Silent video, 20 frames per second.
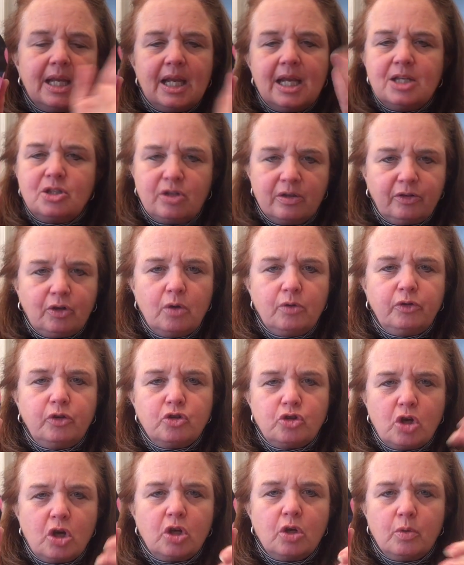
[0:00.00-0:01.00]
it just goes to
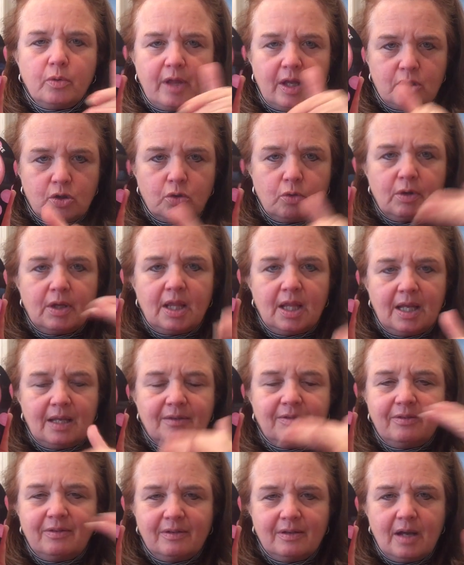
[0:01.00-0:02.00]
show you that during
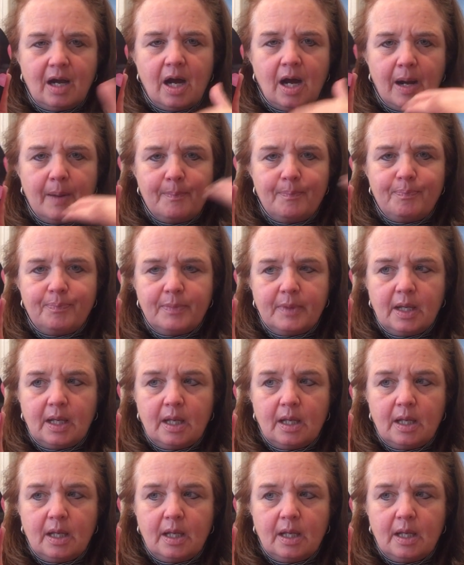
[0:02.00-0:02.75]
these um,